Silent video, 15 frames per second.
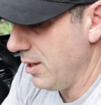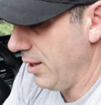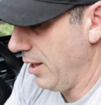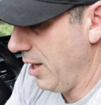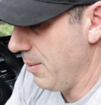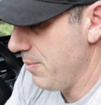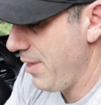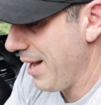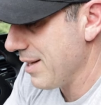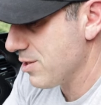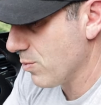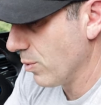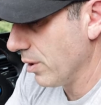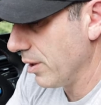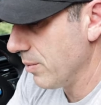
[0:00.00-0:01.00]
Um,
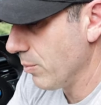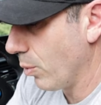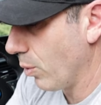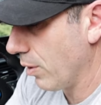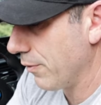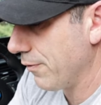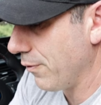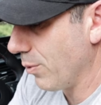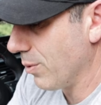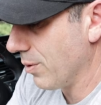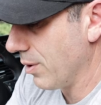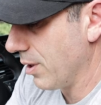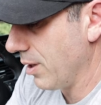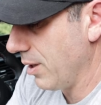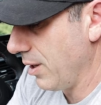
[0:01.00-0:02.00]
that's really more
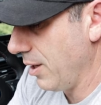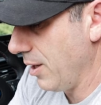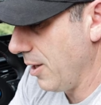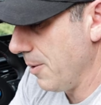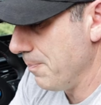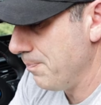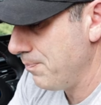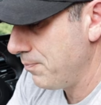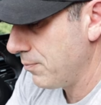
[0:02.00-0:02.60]
for um,